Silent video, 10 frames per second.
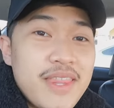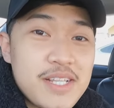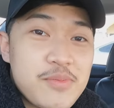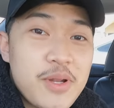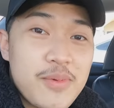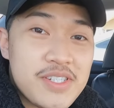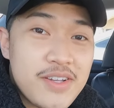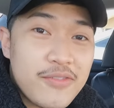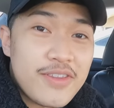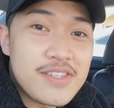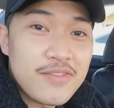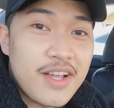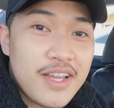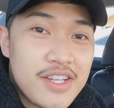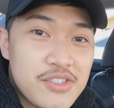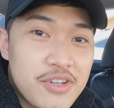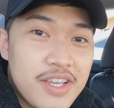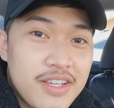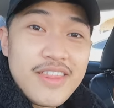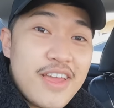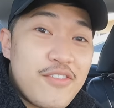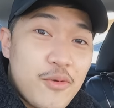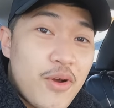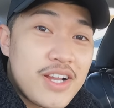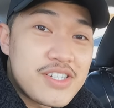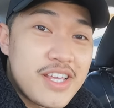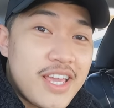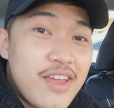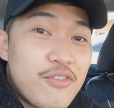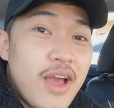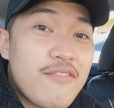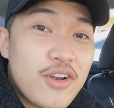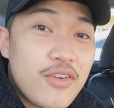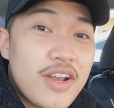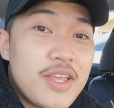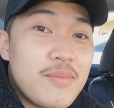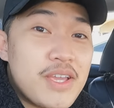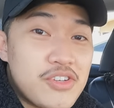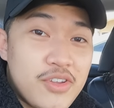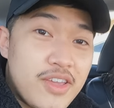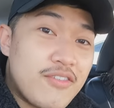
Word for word: But that's pretty much it for this vlog entry. Thank you for watching. If you haven't already, make sure you